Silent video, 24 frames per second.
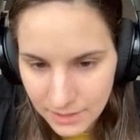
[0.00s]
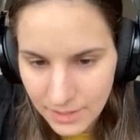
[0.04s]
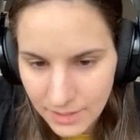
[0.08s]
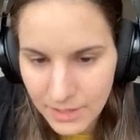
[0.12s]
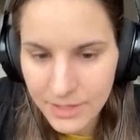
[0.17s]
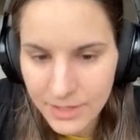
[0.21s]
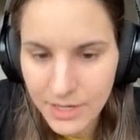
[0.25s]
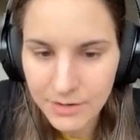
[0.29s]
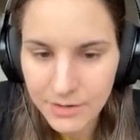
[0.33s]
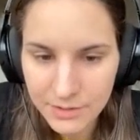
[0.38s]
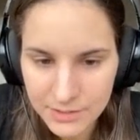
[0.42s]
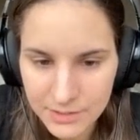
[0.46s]

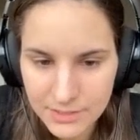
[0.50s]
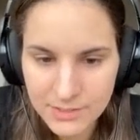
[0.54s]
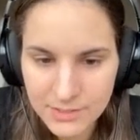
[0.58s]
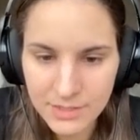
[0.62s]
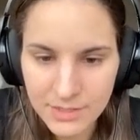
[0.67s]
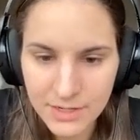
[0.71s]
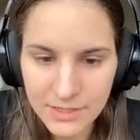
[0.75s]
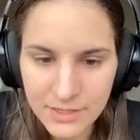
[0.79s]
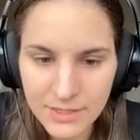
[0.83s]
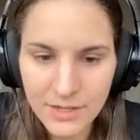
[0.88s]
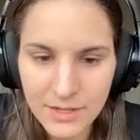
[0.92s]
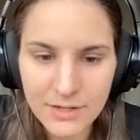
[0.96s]
Italiana, right,
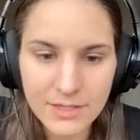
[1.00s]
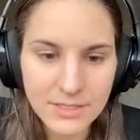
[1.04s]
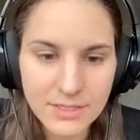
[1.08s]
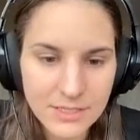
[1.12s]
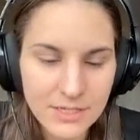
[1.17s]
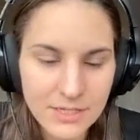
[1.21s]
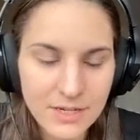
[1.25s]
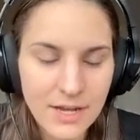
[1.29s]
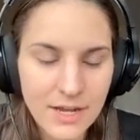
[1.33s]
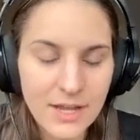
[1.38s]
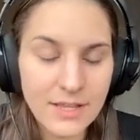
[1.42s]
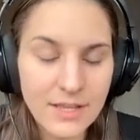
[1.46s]
that's in Italy,
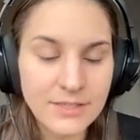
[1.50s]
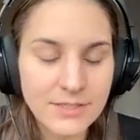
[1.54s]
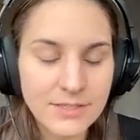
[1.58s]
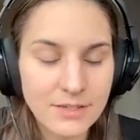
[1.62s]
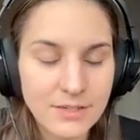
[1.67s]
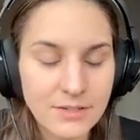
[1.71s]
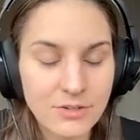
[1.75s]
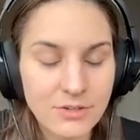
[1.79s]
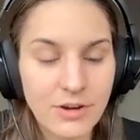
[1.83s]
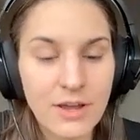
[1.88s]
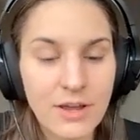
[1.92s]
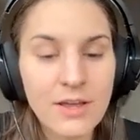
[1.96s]
CIRA,
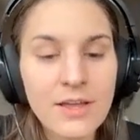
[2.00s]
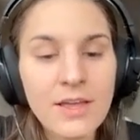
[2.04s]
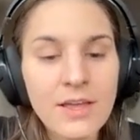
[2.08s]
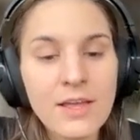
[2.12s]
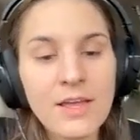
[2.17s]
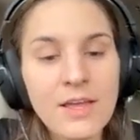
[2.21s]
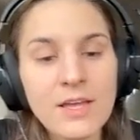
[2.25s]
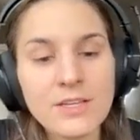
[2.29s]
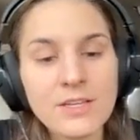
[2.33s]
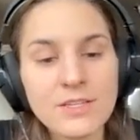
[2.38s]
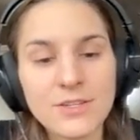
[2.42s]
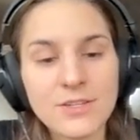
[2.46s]
etc.
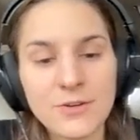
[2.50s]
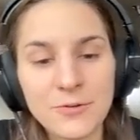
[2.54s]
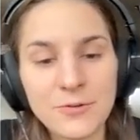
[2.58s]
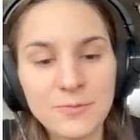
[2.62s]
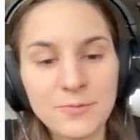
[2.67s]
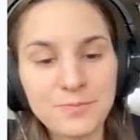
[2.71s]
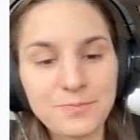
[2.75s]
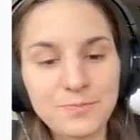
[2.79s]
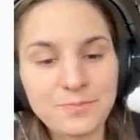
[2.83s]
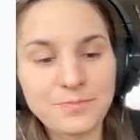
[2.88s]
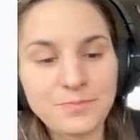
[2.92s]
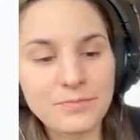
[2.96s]

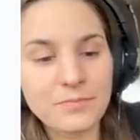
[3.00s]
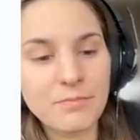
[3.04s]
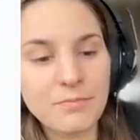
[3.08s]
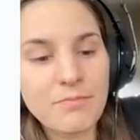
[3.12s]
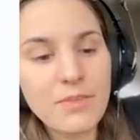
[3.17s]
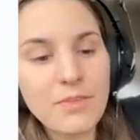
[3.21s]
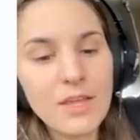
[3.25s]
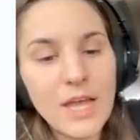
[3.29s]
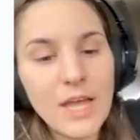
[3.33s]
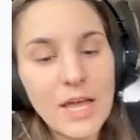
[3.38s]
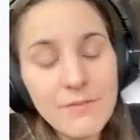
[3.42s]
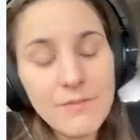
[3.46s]
So
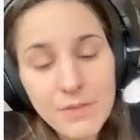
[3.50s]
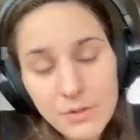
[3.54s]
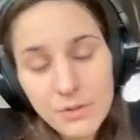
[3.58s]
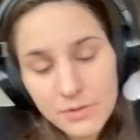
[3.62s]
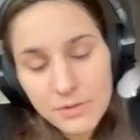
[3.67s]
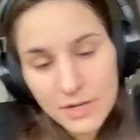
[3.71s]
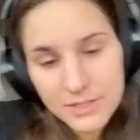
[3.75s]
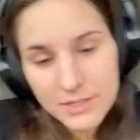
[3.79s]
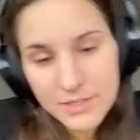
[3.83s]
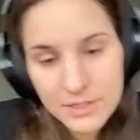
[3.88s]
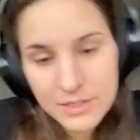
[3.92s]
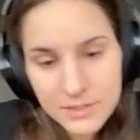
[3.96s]
have a
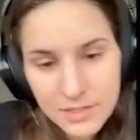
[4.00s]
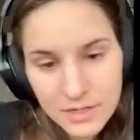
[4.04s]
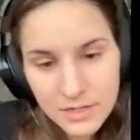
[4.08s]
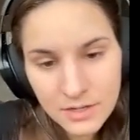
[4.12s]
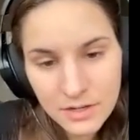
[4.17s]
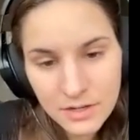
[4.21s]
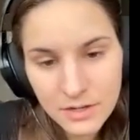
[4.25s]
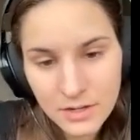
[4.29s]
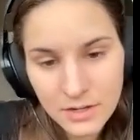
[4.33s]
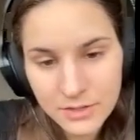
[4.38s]
look at that,